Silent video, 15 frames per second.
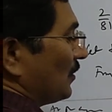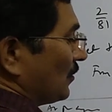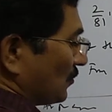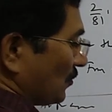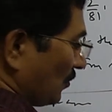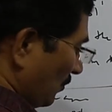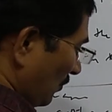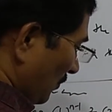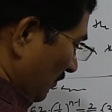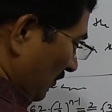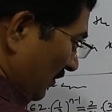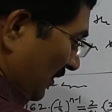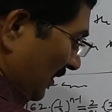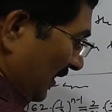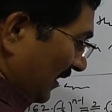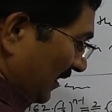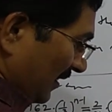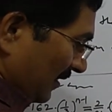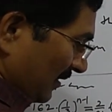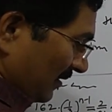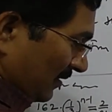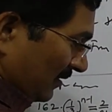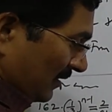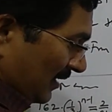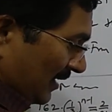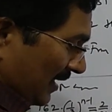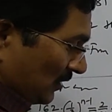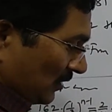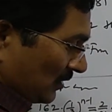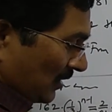So here
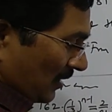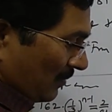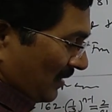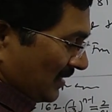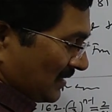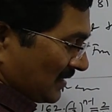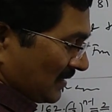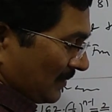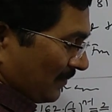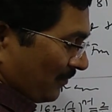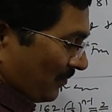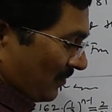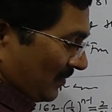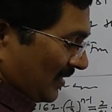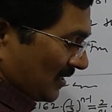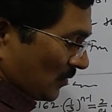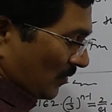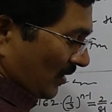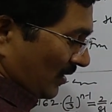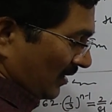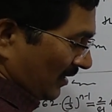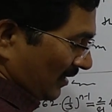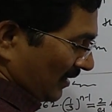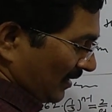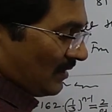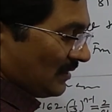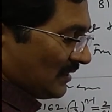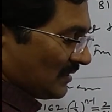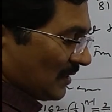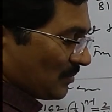the nth term is this one.
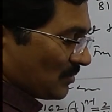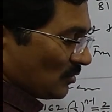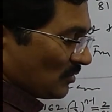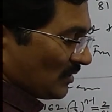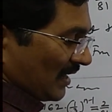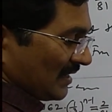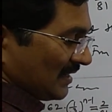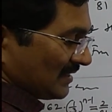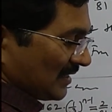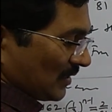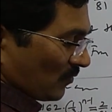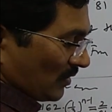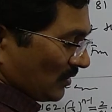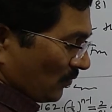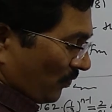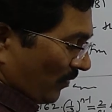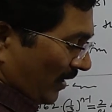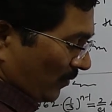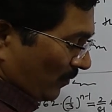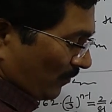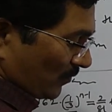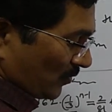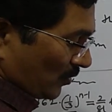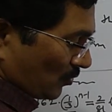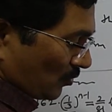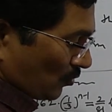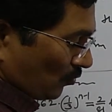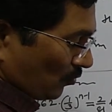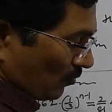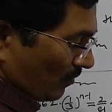In this substitute n is equal to 5. So
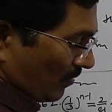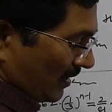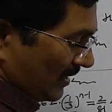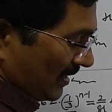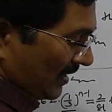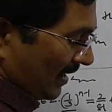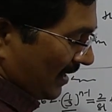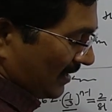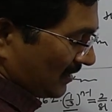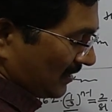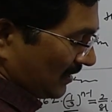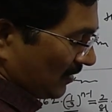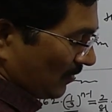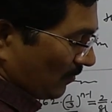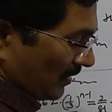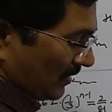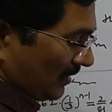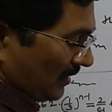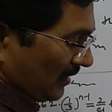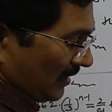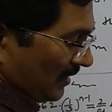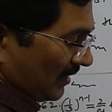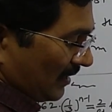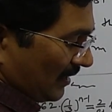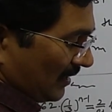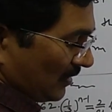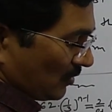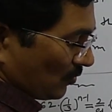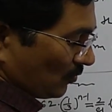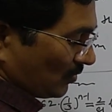2 by 81
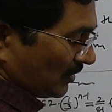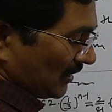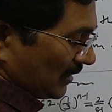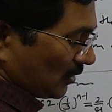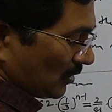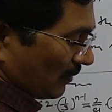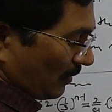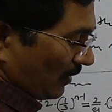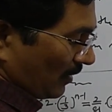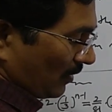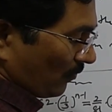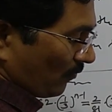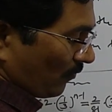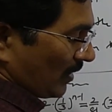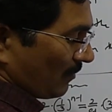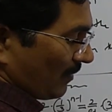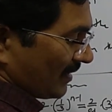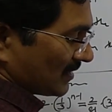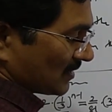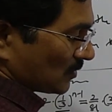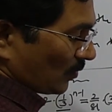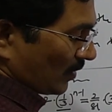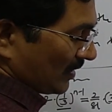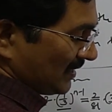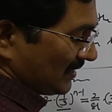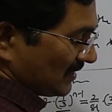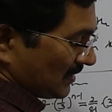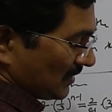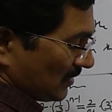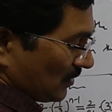into 3 to the power of 5 minus 1
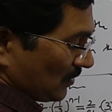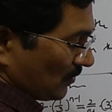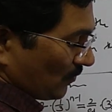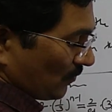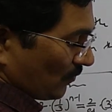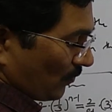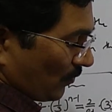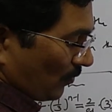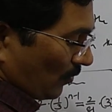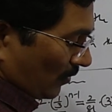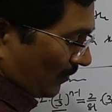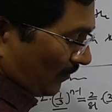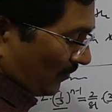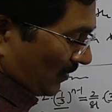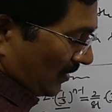is 4.